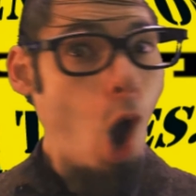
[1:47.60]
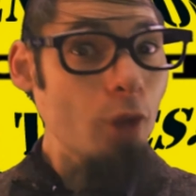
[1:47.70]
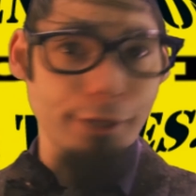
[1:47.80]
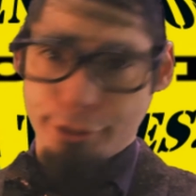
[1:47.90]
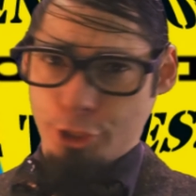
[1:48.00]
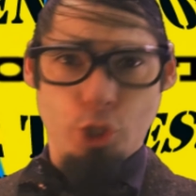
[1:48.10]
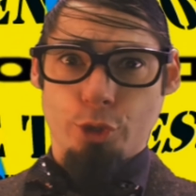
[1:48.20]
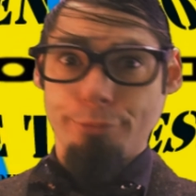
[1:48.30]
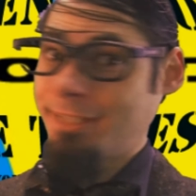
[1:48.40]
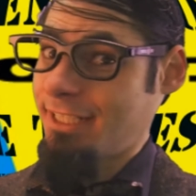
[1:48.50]
On the
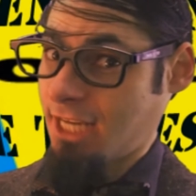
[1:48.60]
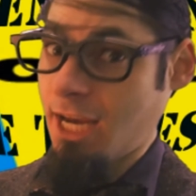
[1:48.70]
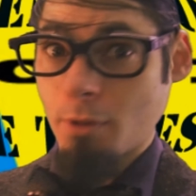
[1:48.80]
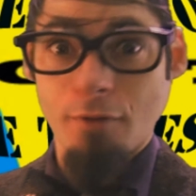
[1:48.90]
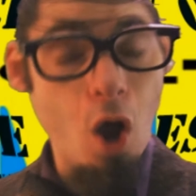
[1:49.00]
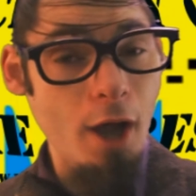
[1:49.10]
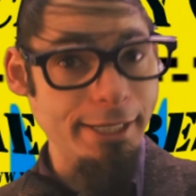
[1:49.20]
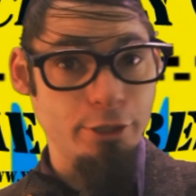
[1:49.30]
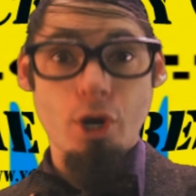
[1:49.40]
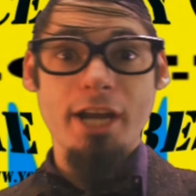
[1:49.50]
tubes, a team of
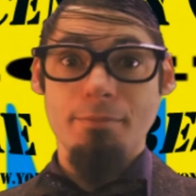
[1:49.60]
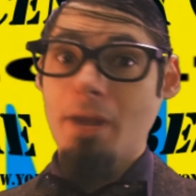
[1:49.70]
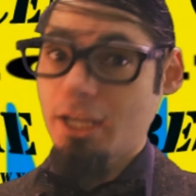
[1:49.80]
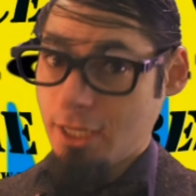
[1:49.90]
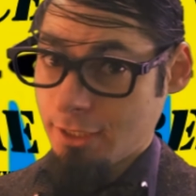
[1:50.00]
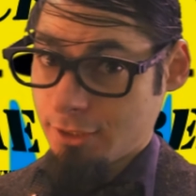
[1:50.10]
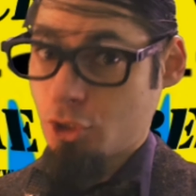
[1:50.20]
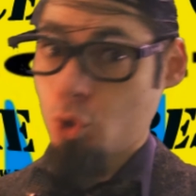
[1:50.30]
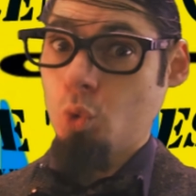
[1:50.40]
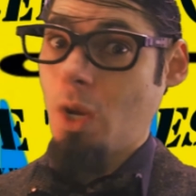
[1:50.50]
highly trained monkeys
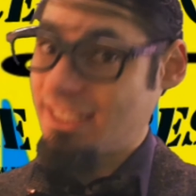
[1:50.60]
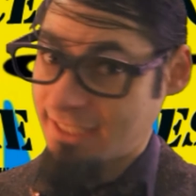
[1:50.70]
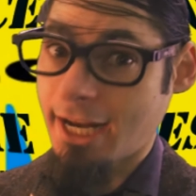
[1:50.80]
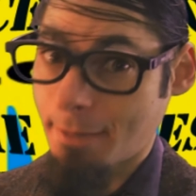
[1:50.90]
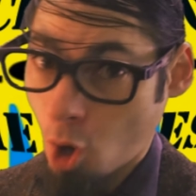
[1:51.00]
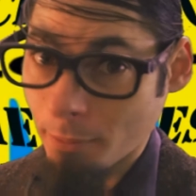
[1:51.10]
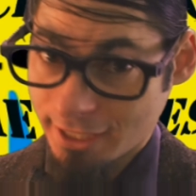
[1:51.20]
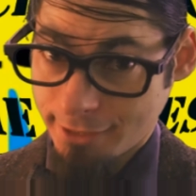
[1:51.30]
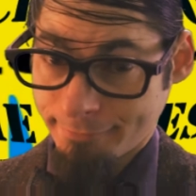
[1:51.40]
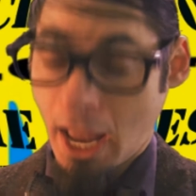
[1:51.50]
do stand-up
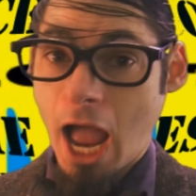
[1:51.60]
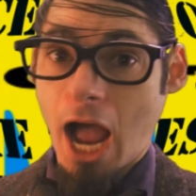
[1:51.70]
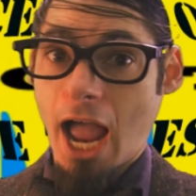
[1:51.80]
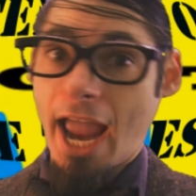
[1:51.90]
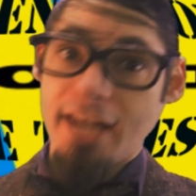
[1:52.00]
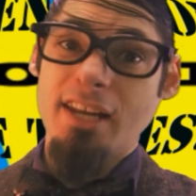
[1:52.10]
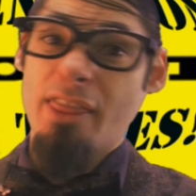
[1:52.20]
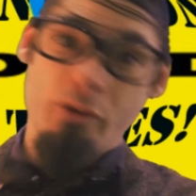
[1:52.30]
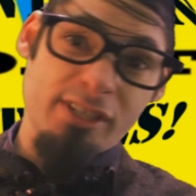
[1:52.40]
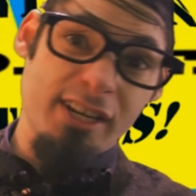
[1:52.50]
comedy and
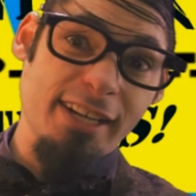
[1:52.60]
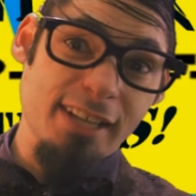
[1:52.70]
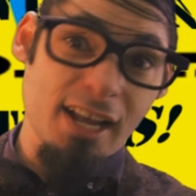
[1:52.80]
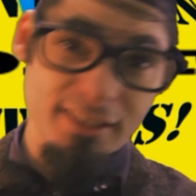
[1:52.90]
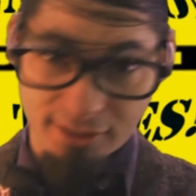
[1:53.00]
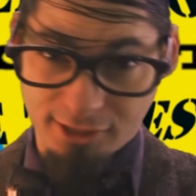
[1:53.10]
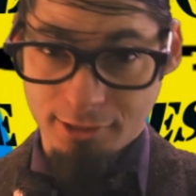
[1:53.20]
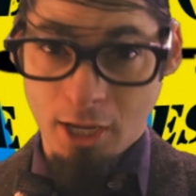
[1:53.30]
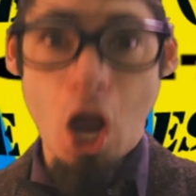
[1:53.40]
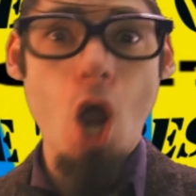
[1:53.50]
other internet
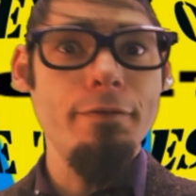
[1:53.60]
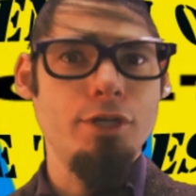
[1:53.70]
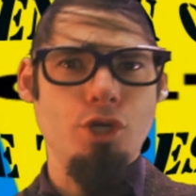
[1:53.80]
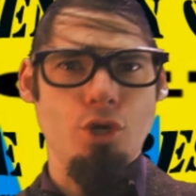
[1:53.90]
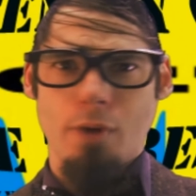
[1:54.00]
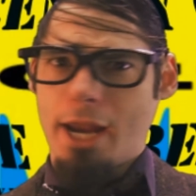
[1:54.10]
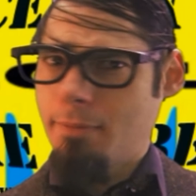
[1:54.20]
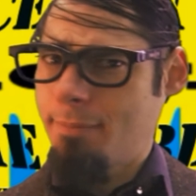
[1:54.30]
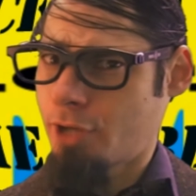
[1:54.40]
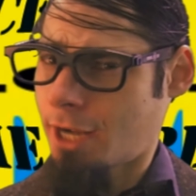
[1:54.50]
tasks. Over to you, Hate
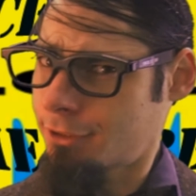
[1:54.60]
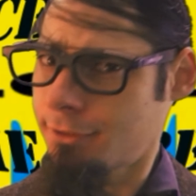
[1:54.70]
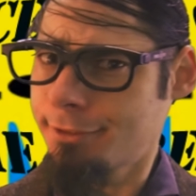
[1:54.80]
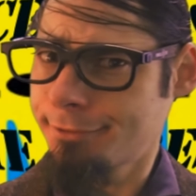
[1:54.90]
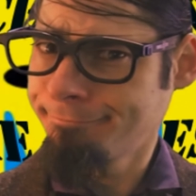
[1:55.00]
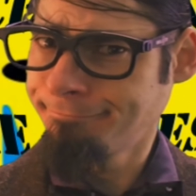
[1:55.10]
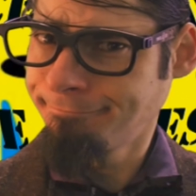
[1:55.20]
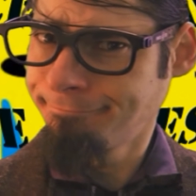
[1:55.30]
Me Productions.